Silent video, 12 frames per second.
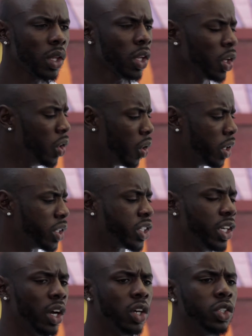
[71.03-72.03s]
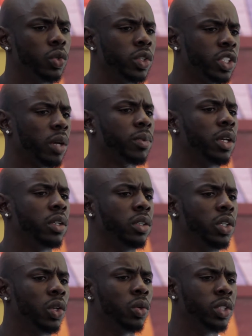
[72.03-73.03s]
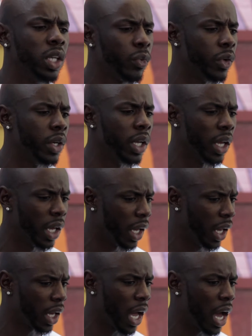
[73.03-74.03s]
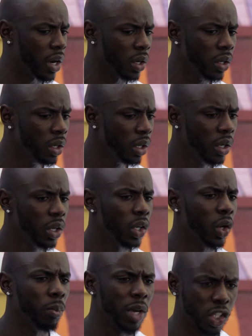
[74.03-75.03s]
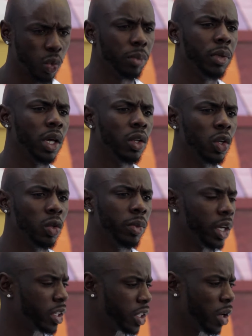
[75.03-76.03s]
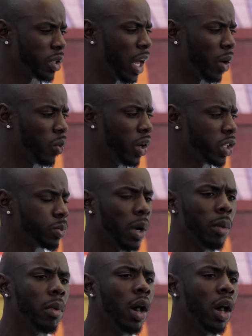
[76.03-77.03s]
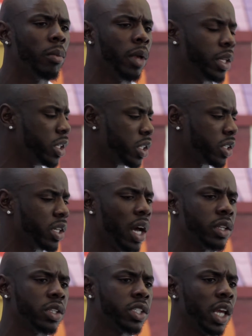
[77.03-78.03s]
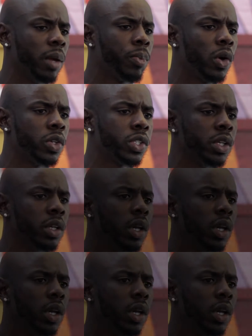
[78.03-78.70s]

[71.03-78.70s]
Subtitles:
you know, and to see her doing something, you know, different, it kind of, you know, messed with me a little bit, because I was like, where's my mom at? This is not the same person.